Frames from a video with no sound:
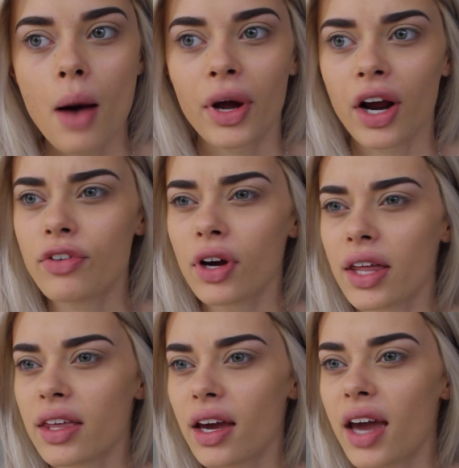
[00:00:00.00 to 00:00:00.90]
but overall I
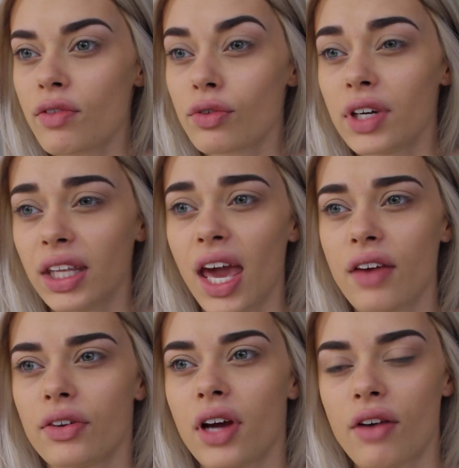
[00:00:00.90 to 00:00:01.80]
think it gave a really
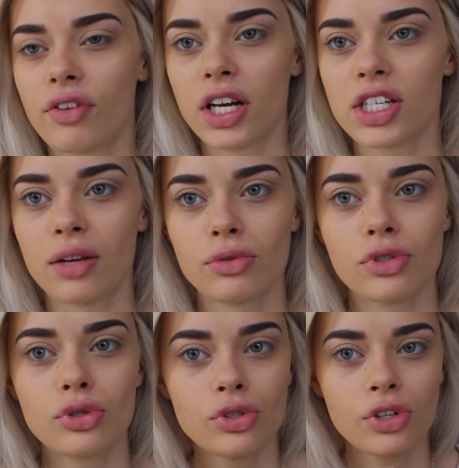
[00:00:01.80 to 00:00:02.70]
even coverage and it was
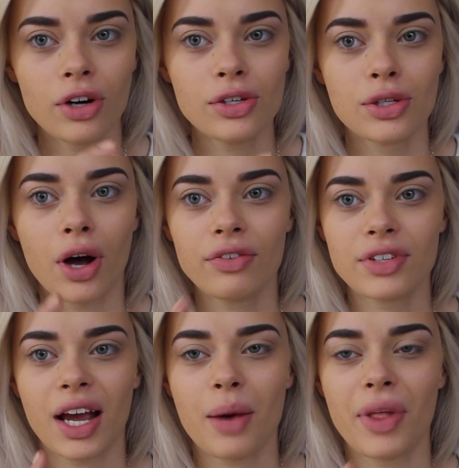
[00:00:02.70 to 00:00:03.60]
just so soft,
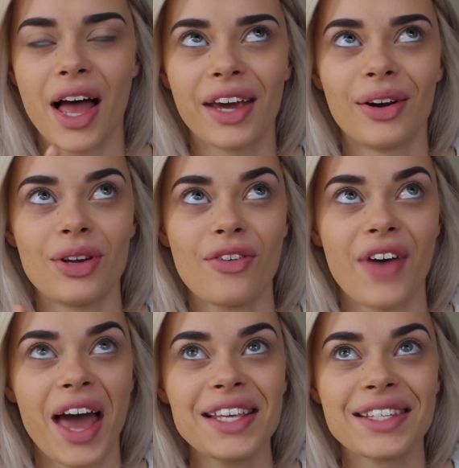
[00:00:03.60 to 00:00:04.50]
like applying it on your
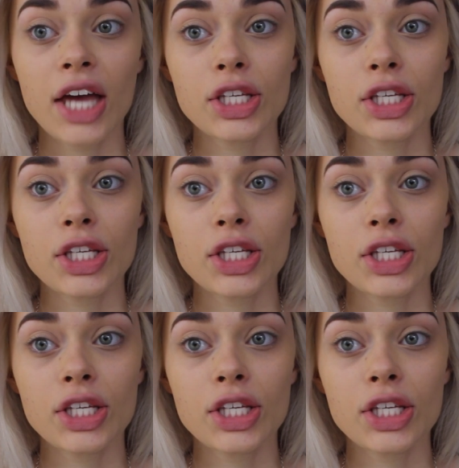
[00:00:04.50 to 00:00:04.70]
face.